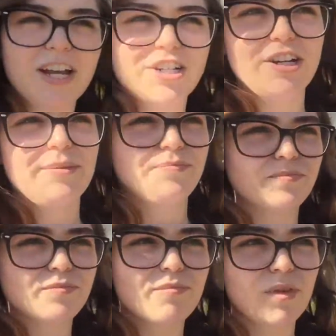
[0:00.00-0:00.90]
Nekter.
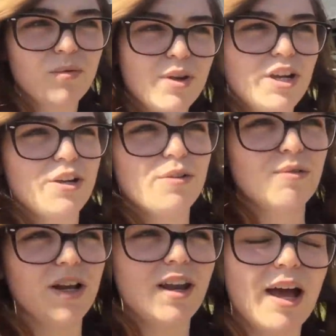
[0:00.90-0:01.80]
We're gonna go
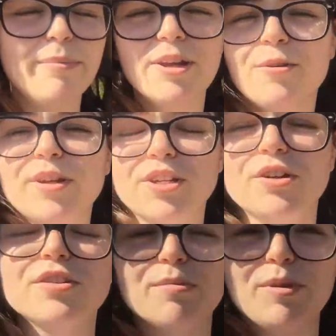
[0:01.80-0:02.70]
run. I'm gonna go run to
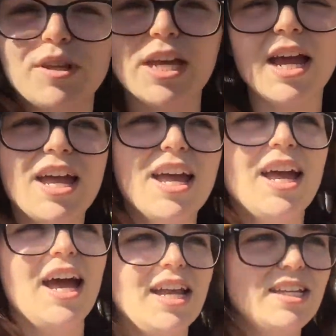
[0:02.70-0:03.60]
Ulta Beauty.
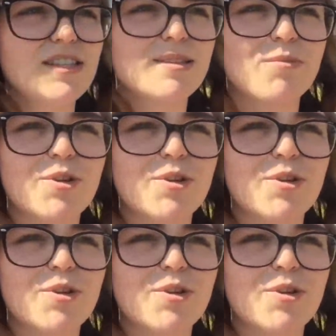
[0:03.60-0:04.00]
I need some